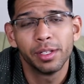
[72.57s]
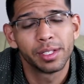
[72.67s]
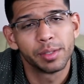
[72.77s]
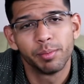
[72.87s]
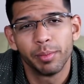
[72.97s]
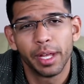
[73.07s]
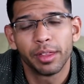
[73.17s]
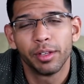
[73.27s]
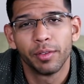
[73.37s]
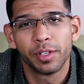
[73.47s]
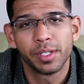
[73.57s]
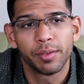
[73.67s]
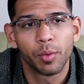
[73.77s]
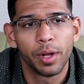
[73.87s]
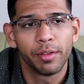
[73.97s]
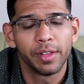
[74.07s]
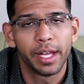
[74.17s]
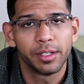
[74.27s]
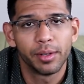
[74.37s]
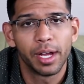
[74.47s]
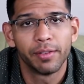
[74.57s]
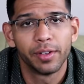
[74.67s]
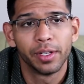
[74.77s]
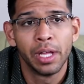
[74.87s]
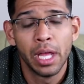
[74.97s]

So at the University of Guelph, they do have a